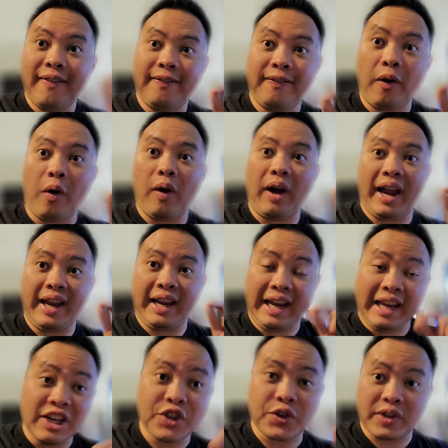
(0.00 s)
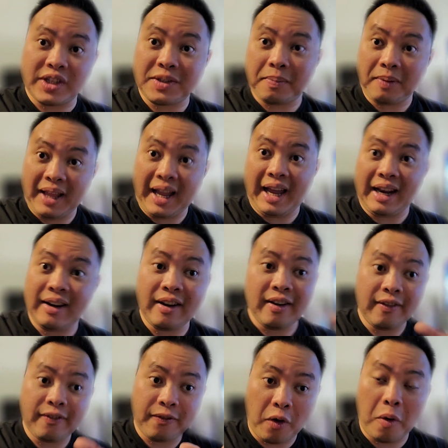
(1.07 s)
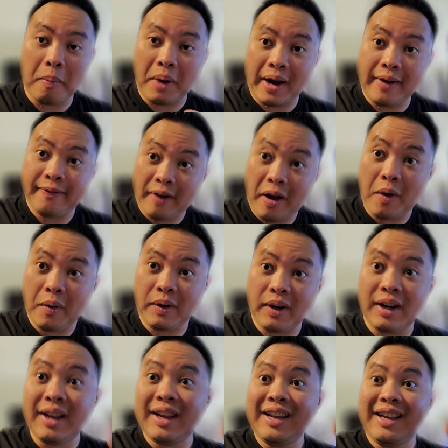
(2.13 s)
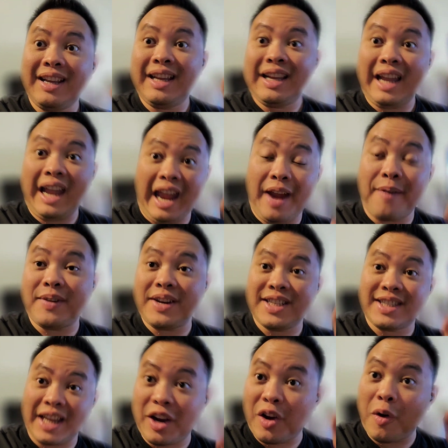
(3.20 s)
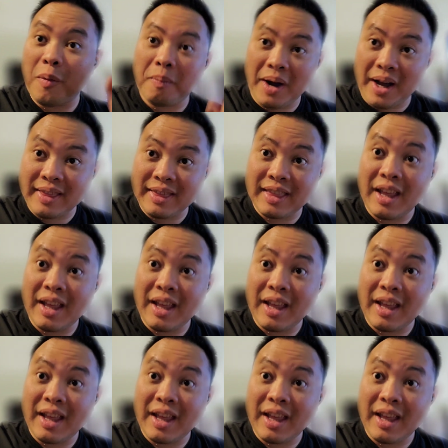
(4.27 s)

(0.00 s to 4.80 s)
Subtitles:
for an insurance plan for my phone every single month